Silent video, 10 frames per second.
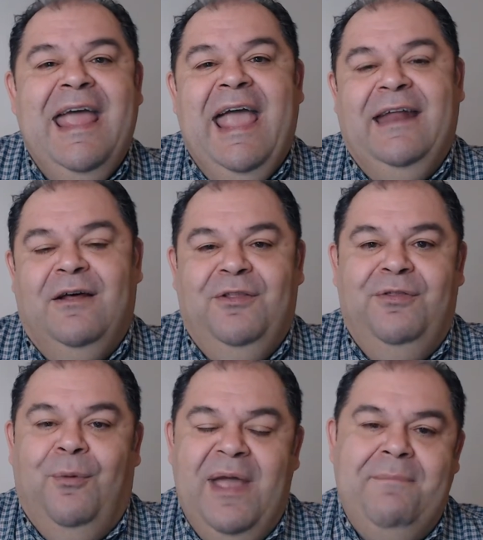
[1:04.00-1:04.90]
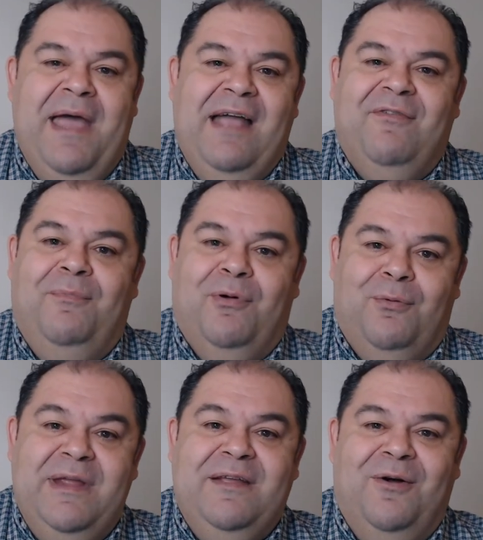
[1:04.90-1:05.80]
And on the way back from Puerto
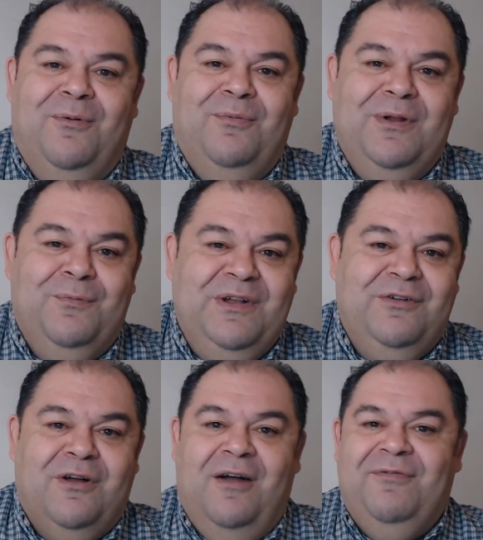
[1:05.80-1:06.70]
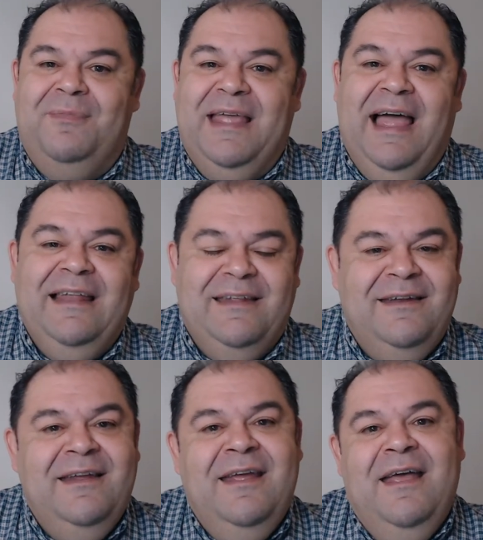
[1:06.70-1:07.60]
Rico, when we took off from the
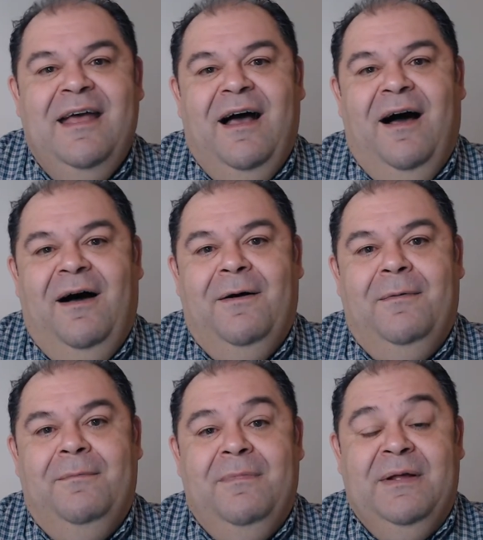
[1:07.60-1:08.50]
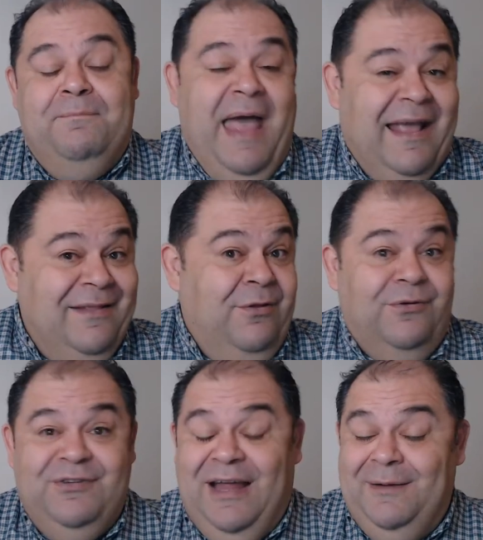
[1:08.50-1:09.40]
island, uh, back in
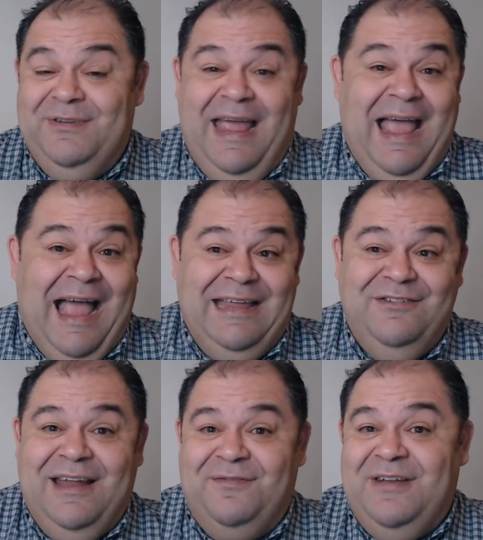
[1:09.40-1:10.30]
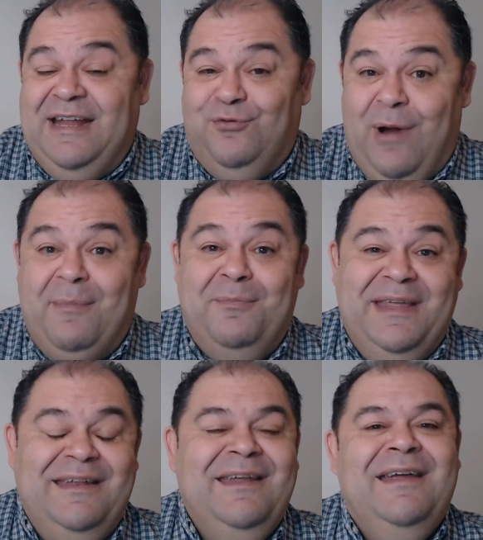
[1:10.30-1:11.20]
those times, I used to have to take
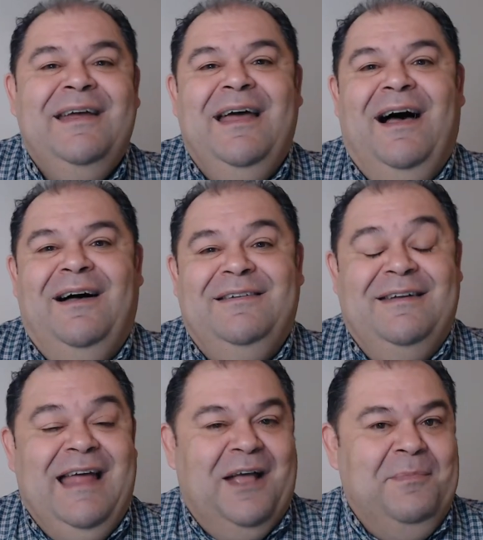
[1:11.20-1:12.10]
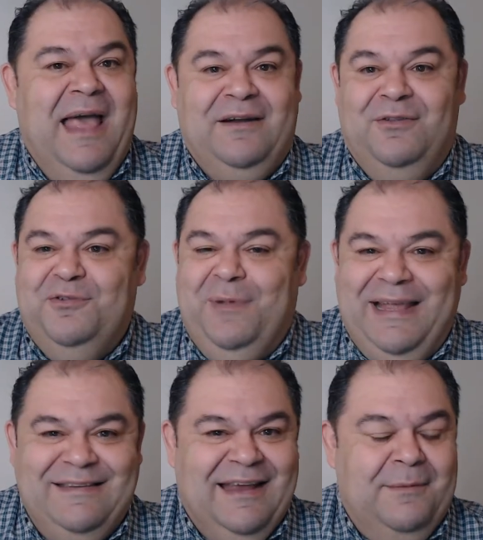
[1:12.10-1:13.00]
Dramamine to knock me out on those
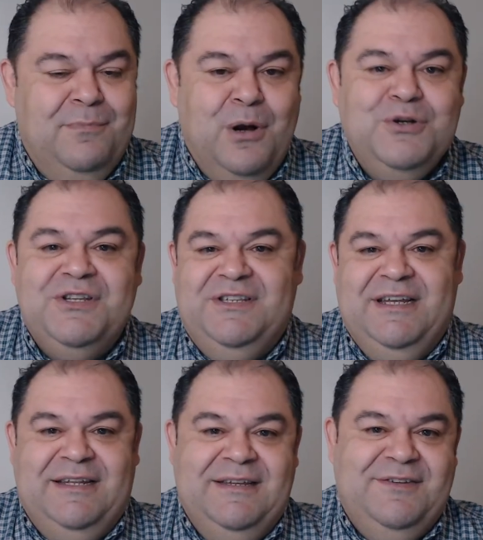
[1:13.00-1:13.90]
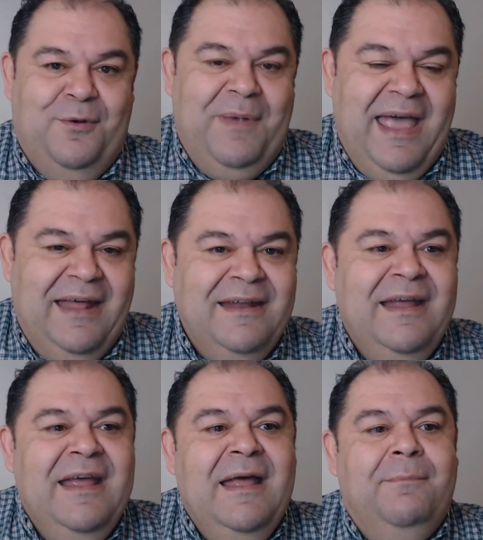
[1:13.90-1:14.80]
planes. I got motion sickness so bad.
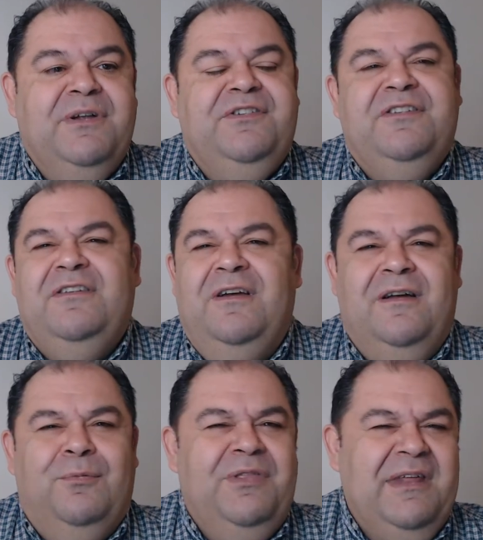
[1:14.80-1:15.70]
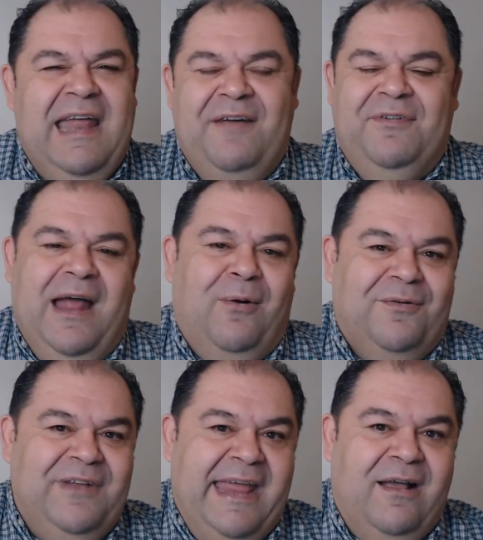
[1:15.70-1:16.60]
But just within half an hour
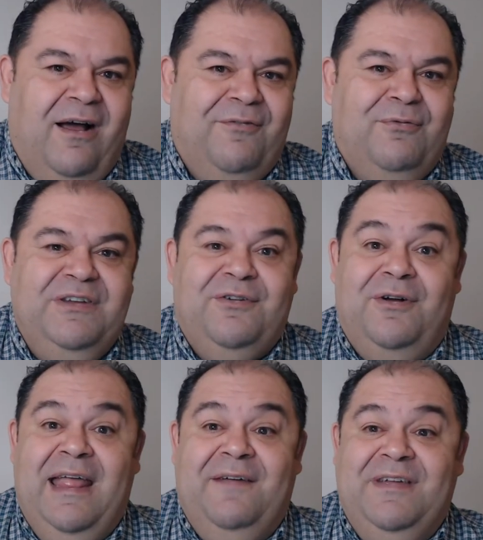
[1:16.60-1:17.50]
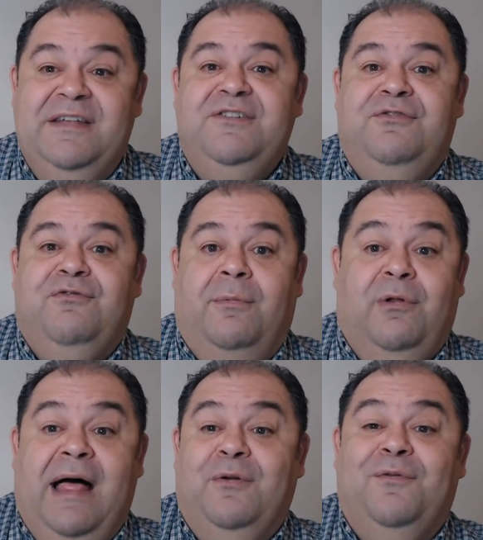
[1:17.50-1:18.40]
of takeoff, we started to have engine
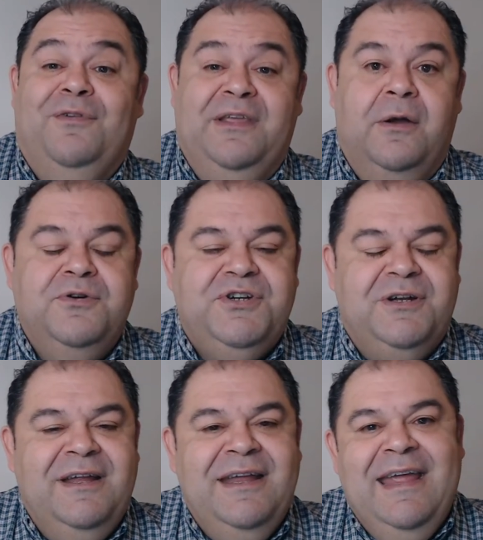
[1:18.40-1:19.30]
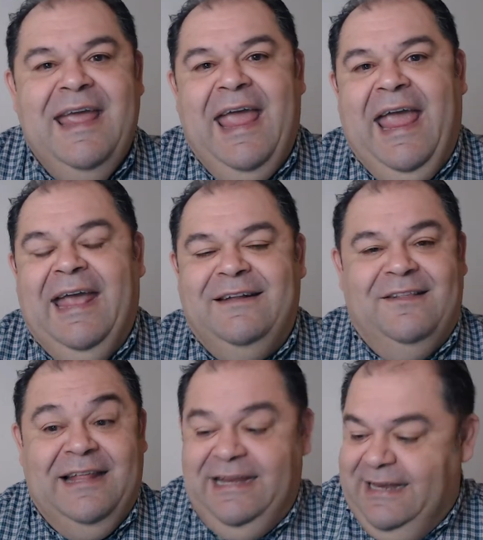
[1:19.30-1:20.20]
trouble out over the ocean. And
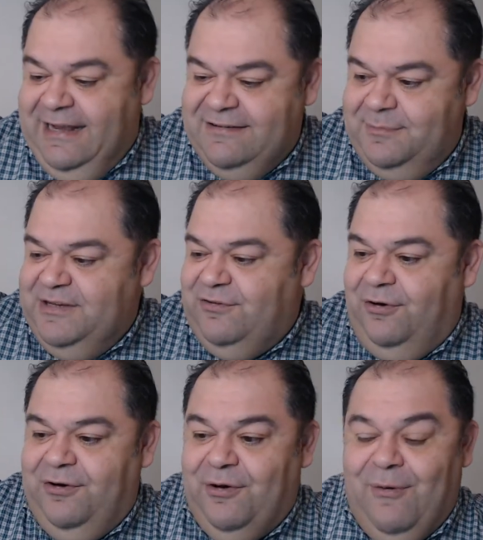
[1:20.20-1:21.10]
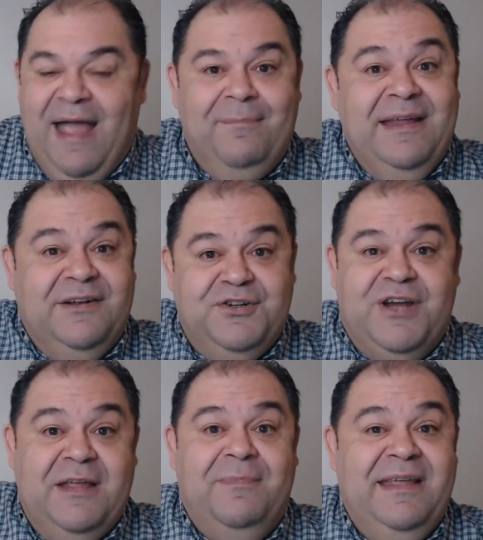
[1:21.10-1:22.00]
the lady next to me started to grab me and
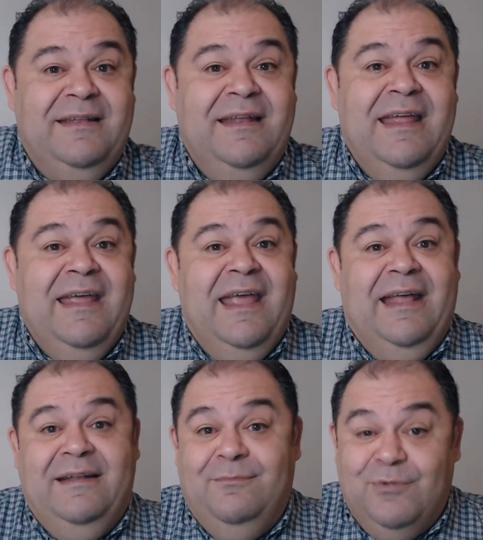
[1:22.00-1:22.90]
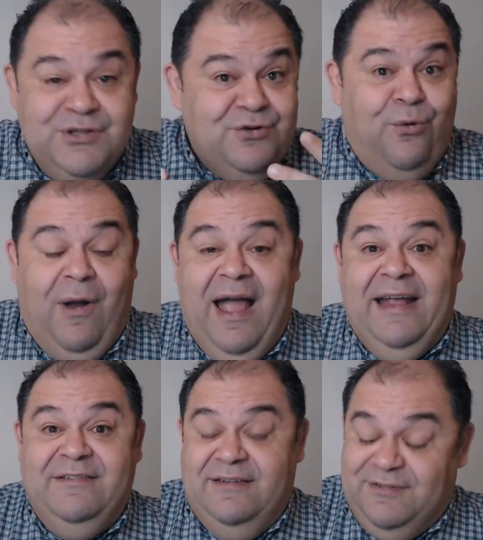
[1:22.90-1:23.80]
shake me and was
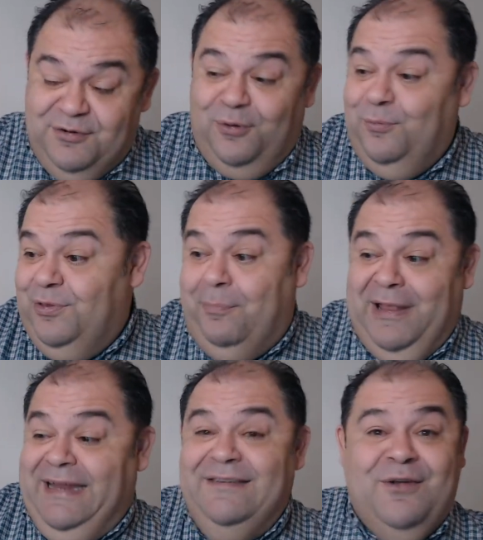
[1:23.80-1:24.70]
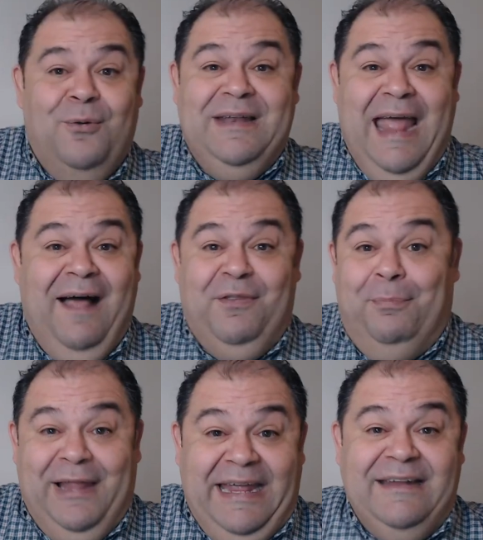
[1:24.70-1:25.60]
crying. She said, "Sir, the plane is going down. The
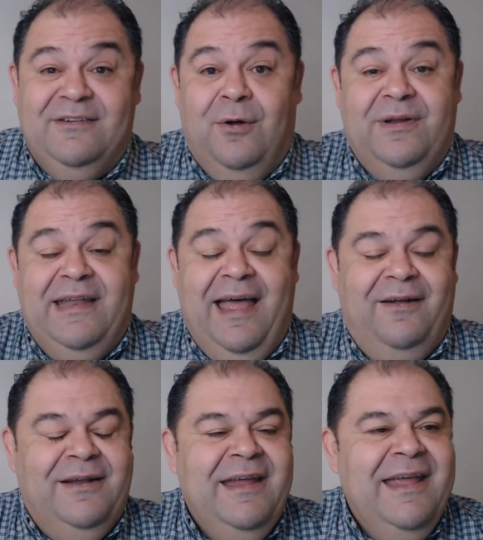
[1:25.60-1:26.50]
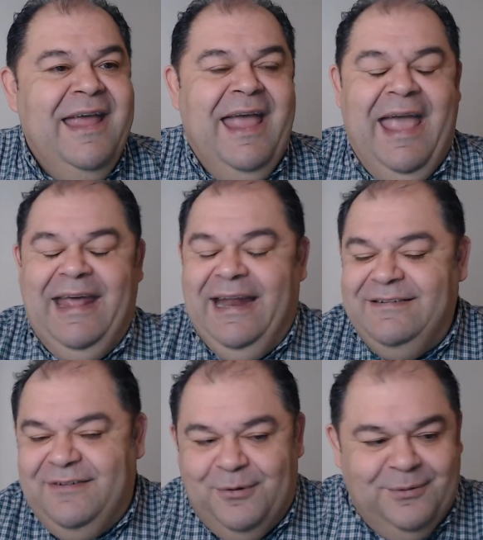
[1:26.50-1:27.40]
plane is going down." And I
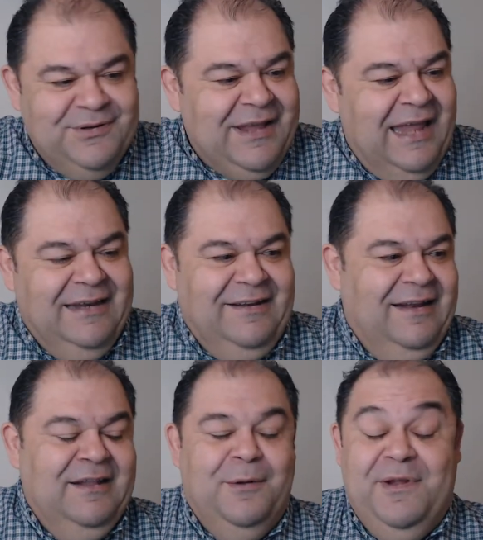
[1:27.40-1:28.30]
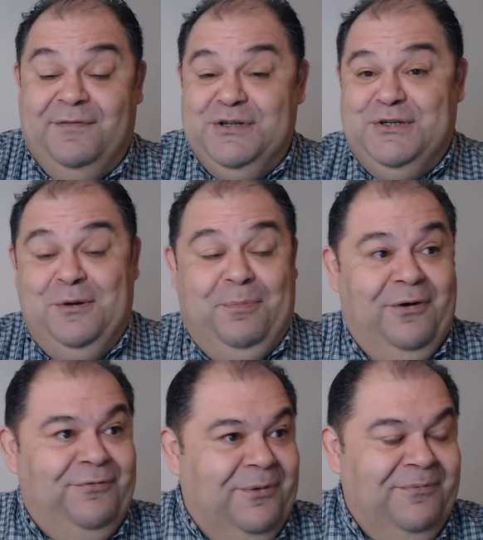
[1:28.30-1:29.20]
still was kind of in a little bit of a
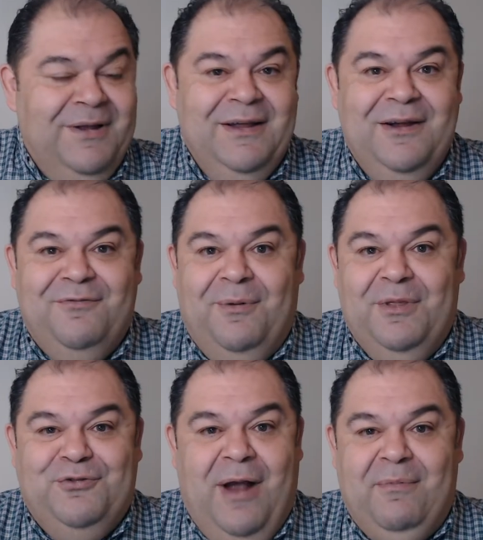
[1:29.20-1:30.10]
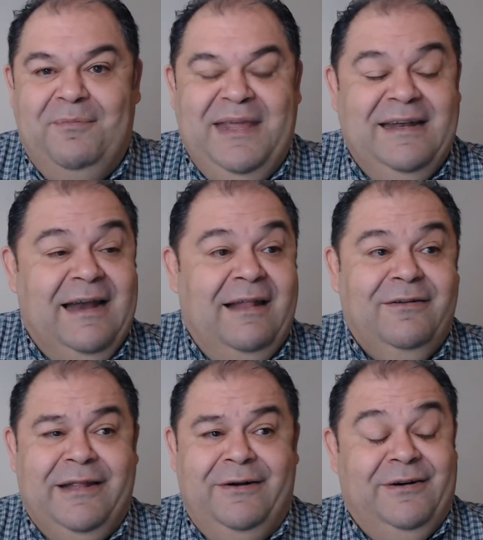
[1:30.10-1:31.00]
stupor from the Dramamine. And I
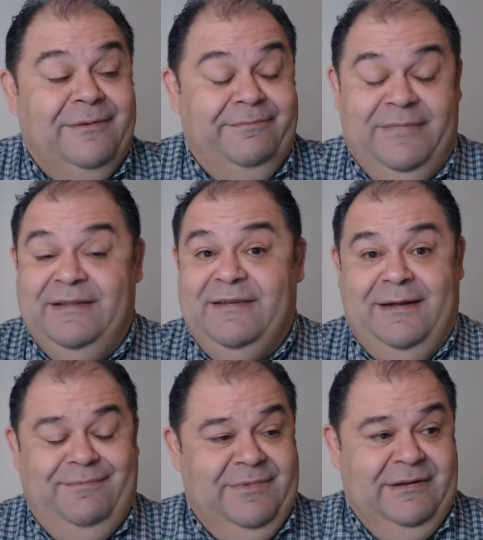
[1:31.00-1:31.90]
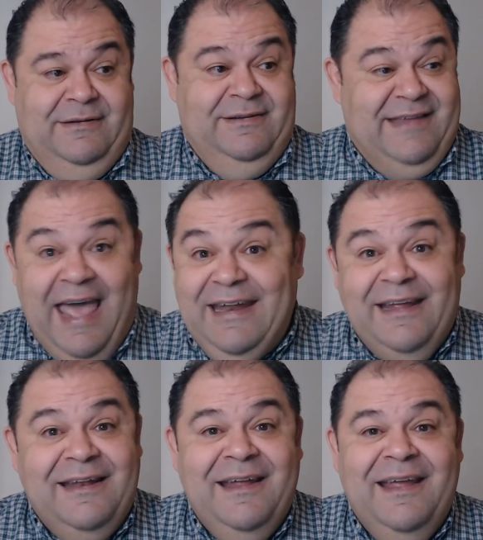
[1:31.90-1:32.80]
looked at her and said, "Is that
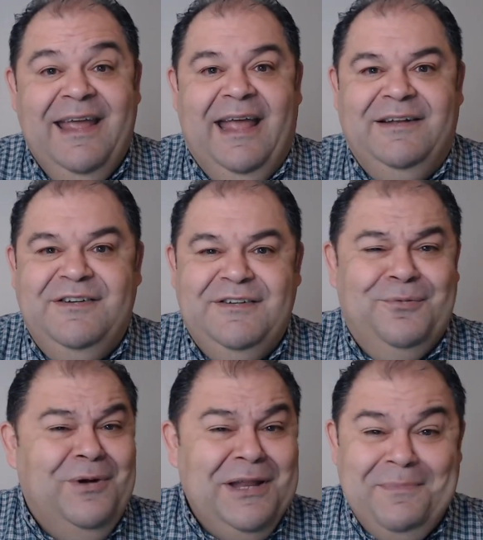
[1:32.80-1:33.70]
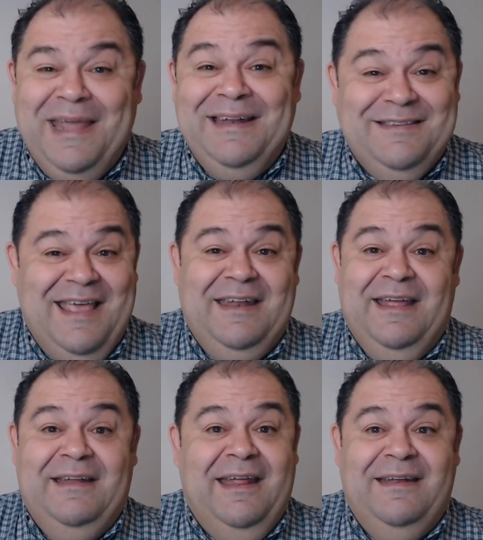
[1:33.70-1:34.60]
it?" And she said, "What do you mean, is that it?"